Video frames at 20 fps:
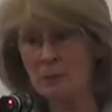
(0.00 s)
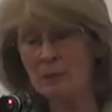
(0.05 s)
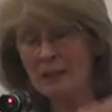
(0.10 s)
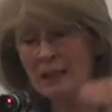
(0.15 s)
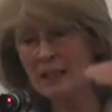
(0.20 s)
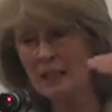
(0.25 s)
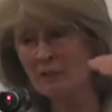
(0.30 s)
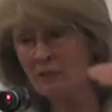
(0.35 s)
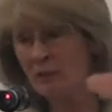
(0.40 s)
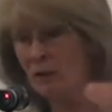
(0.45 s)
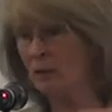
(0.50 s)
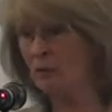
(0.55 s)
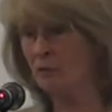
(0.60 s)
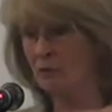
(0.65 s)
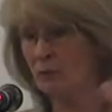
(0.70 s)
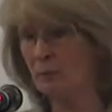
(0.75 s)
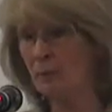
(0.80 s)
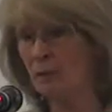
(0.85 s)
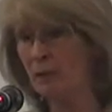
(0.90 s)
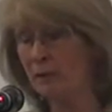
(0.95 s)
But even
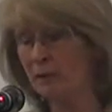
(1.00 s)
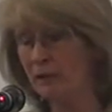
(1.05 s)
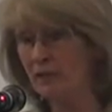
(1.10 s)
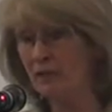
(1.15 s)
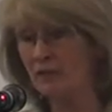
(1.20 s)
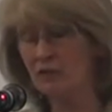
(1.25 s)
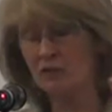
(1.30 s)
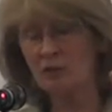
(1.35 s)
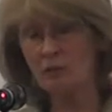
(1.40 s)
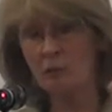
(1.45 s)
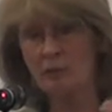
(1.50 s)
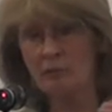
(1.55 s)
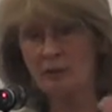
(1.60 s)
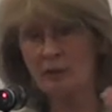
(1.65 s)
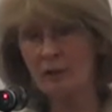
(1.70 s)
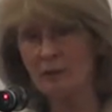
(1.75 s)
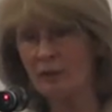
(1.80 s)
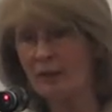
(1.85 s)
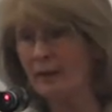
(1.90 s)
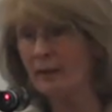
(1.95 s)
after Mark Easton
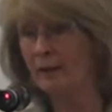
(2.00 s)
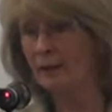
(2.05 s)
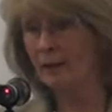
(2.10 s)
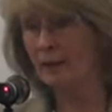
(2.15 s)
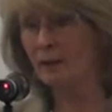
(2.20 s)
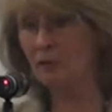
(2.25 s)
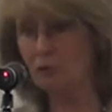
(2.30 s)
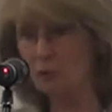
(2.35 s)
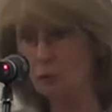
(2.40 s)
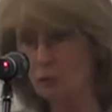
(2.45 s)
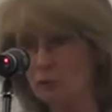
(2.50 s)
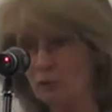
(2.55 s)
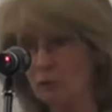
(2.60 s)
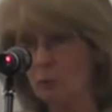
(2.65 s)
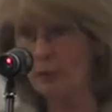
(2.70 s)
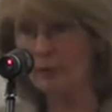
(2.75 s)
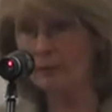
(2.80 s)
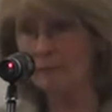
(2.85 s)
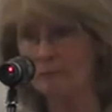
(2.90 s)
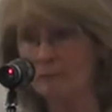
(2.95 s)
revealed that, it sort of
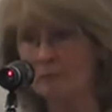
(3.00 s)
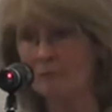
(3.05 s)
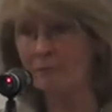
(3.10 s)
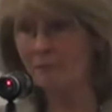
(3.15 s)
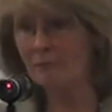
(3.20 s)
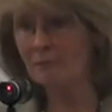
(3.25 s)
went